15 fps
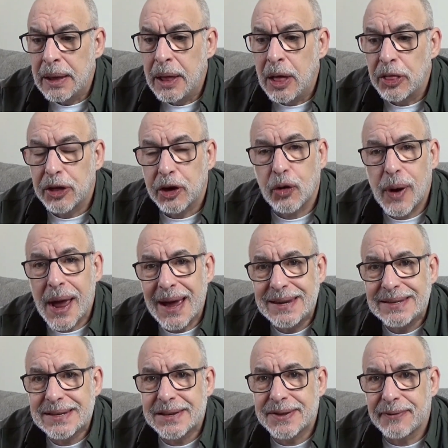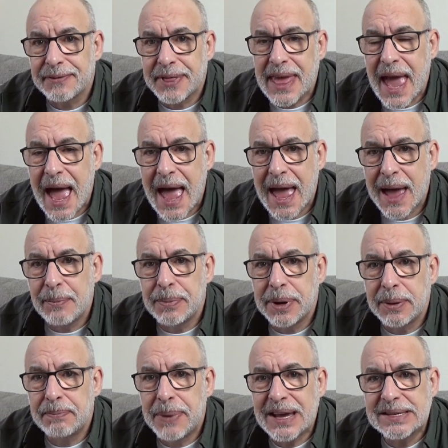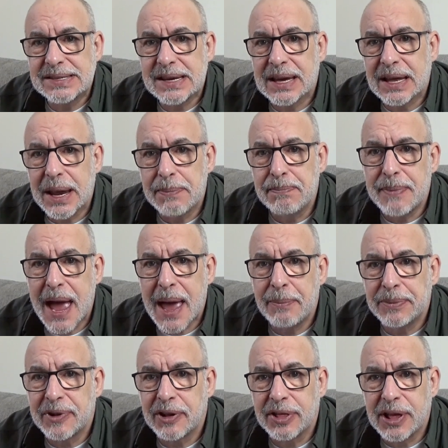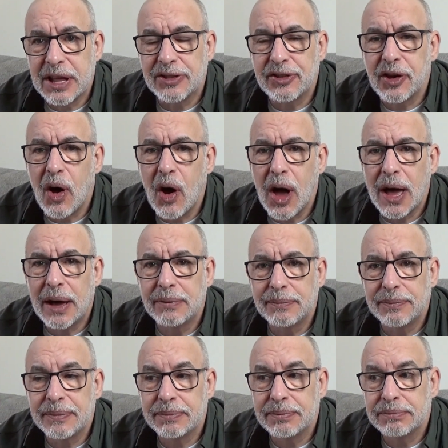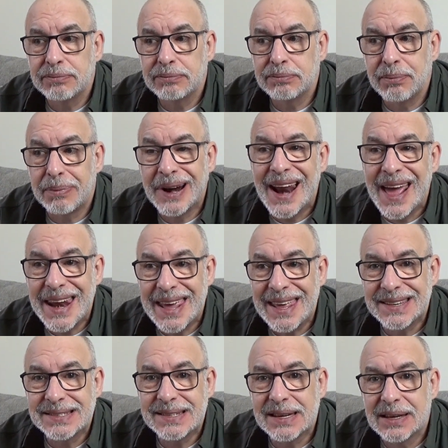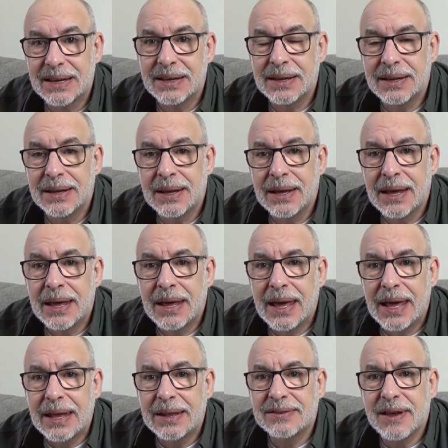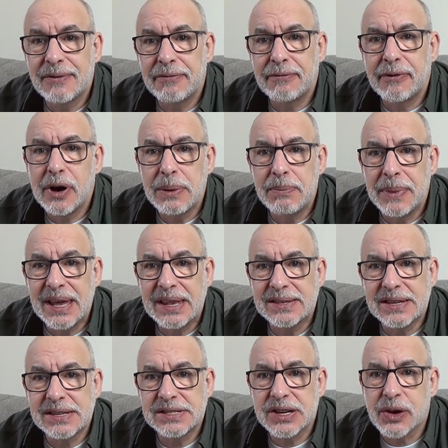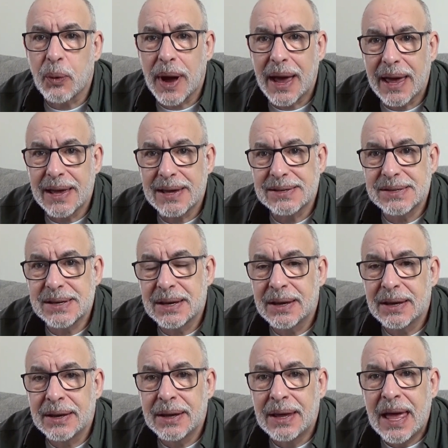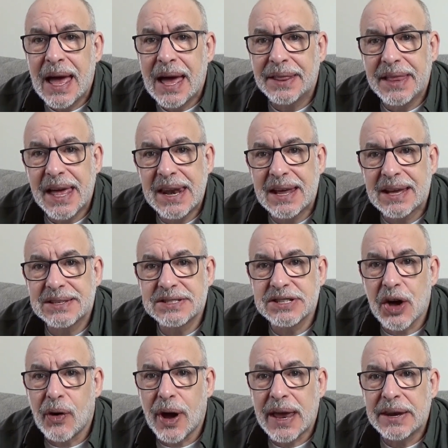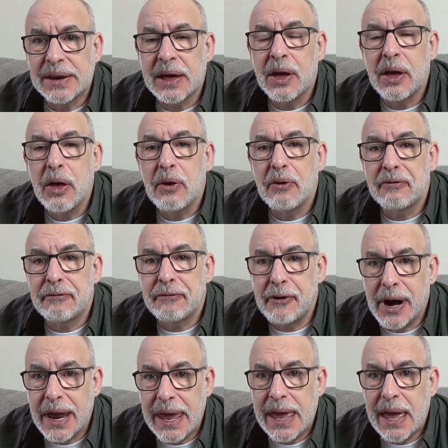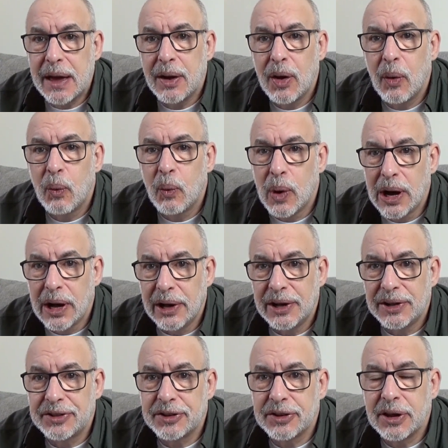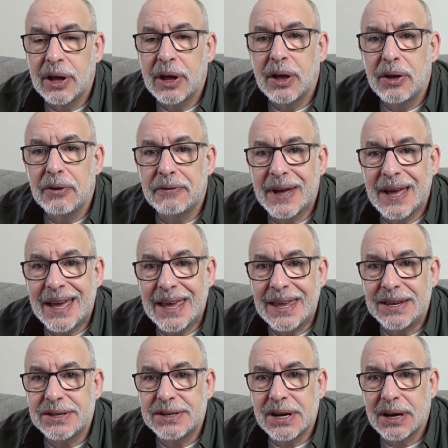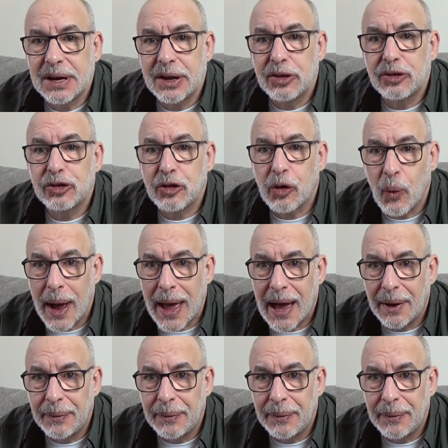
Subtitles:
The creators of the app basically mapped the entire planet into 3 meter squares and then assigned 3 words for each square.